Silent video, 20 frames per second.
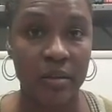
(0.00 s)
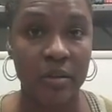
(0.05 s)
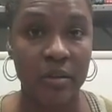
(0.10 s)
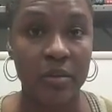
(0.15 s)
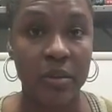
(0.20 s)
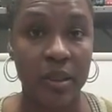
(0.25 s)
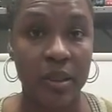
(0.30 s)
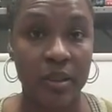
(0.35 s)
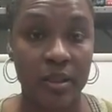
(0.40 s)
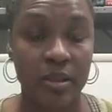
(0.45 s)
we
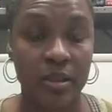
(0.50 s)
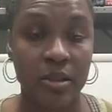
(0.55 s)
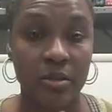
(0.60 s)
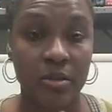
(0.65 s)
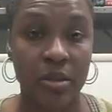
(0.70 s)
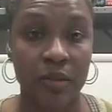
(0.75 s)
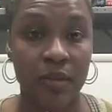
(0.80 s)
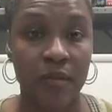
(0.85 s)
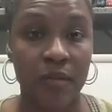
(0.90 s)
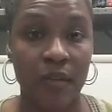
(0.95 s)
will get the 2
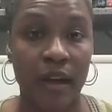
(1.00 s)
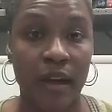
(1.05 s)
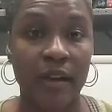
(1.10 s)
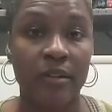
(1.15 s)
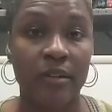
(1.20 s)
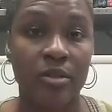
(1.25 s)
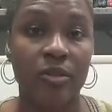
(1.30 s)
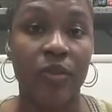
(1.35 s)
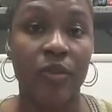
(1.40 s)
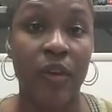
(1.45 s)
different
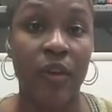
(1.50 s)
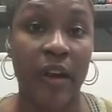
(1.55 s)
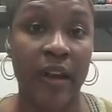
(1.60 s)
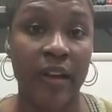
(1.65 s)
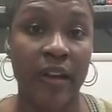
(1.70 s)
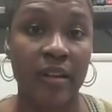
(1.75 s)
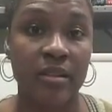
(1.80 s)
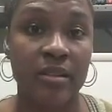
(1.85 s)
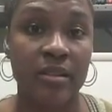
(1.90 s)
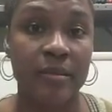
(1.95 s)
values for
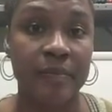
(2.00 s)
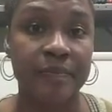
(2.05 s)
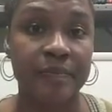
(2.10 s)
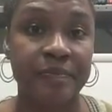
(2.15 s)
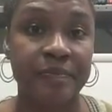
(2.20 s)
x.